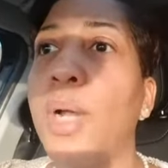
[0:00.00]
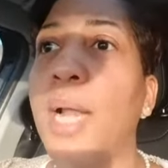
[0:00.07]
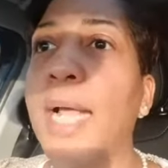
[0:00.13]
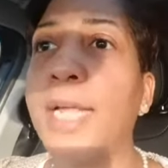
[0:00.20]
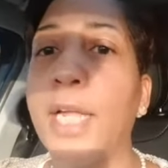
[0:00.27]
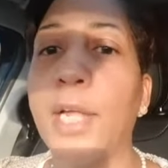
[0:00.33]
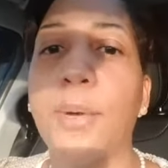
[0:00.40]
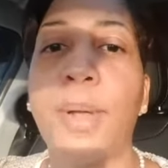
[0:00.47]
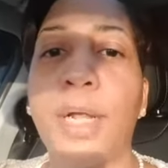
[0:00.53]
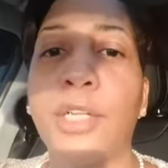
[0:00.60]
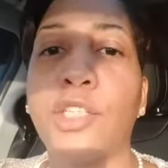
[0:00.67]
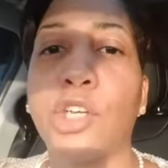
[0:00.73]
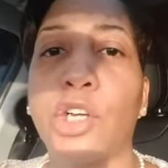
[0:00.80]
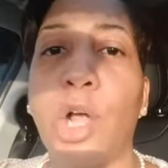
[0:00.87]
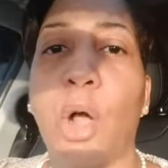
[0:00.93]
when I get
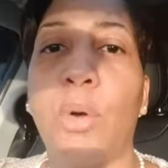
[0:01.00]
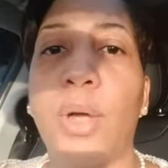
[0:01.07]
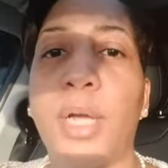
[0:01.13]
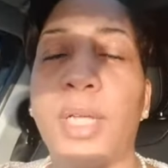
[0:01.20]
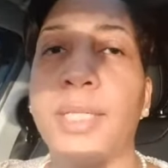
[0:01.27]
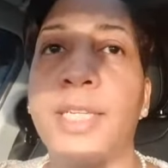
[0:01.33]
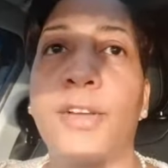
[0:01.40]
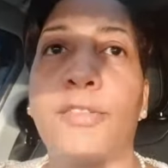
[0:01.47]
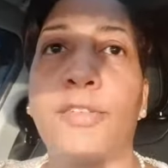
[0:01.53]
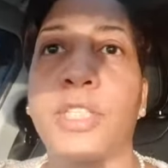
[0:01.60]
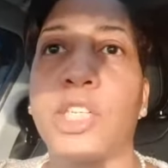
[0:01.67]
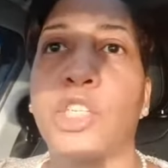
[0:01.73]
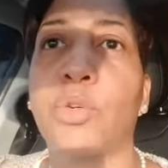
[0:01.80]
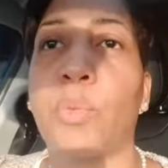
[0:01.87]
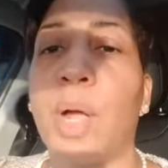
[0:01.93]
ready to go in
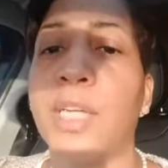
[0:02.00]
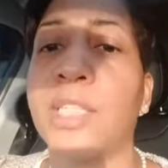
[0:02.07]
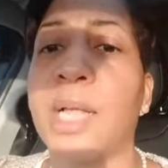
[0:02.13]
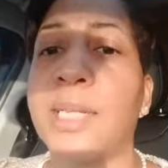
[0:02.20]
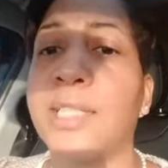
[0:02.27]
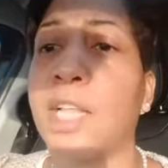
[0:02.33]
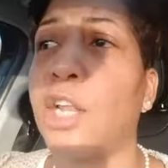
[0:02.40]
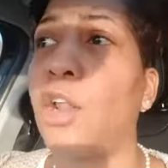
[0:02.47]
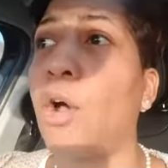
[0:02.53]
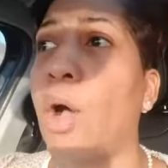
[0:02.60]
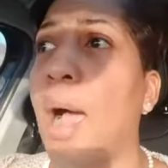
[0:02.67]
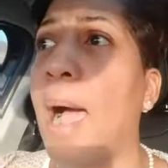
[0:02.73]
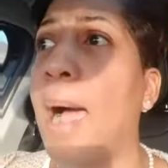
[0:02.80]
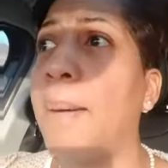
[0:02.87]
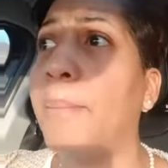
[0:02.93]
different situations? I say,
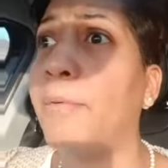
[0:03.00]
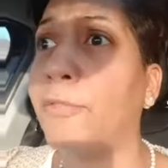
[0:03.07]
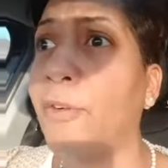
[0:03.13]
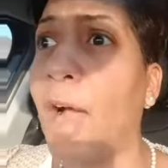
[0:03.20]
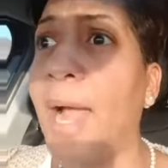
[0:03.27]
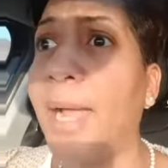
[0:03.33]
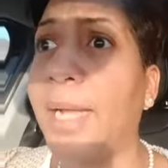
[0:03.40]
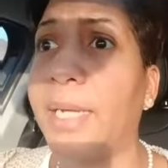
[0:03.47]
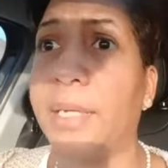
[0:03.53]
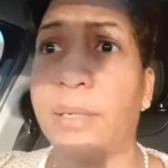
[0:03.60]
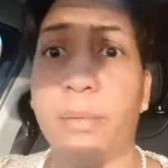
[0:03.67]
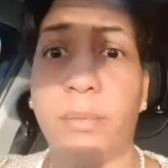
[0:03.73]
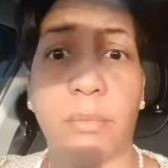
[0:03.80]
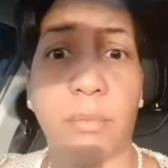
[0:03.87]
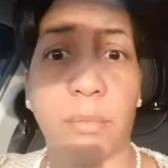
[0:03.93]
Lord, I'm
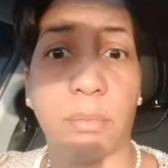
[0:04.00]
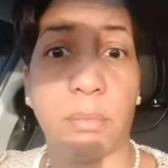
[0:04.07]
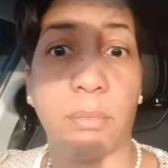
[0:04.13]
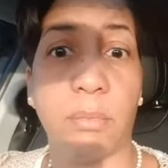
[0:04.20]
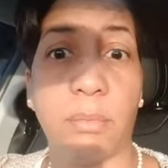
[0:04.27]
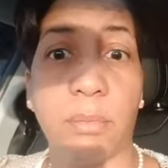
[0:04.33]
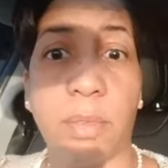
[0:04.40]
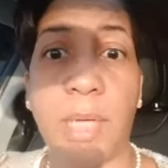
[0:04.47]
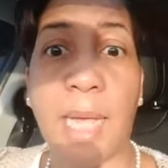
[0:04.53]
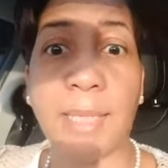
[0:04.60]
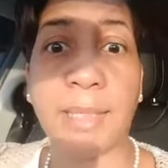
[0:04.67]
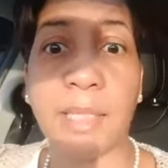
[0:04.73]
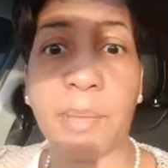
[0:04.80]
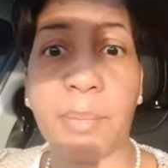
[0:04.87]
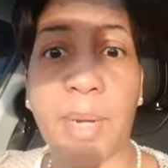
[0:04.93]
afraid. See
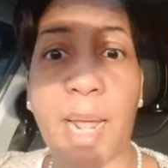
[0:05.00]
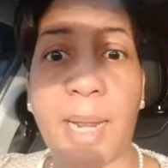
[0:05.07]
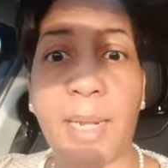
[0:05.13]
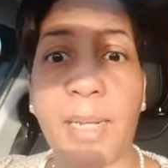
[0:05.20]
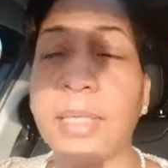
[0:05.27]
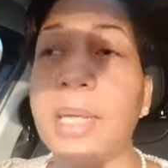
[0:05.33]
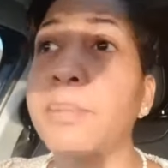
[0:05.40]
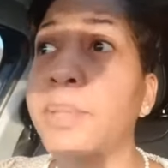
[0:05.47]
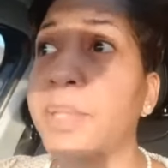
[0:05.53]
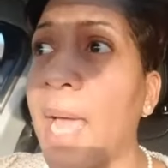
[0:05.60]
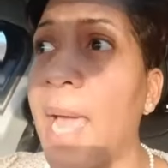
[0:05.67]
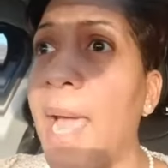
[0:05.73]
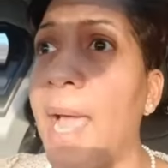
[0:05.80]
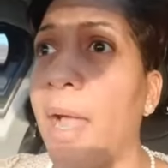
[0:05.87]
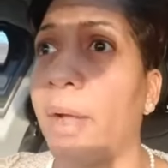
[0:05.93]
how simple that is? I'm
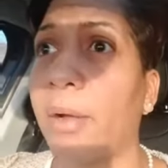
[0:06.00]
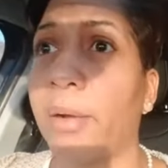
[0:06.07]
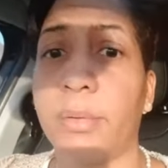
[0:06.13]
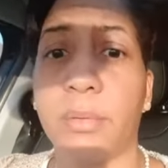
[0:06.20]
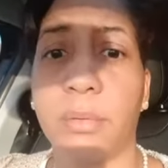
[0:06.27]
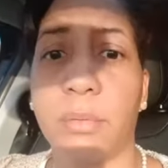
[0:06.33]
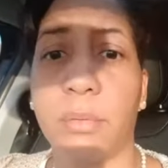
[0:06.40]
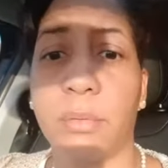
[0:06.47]
scared.